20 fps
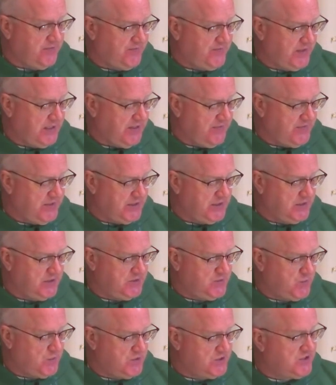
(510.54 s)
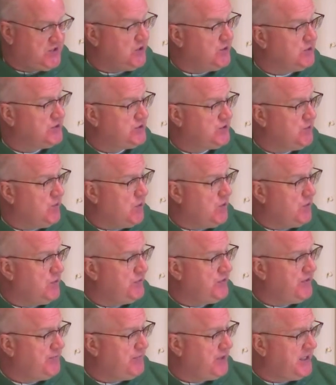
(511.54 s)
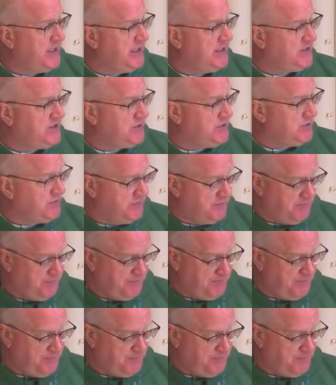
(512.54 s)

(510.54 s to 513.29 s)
forgiving towards those who owed the money too.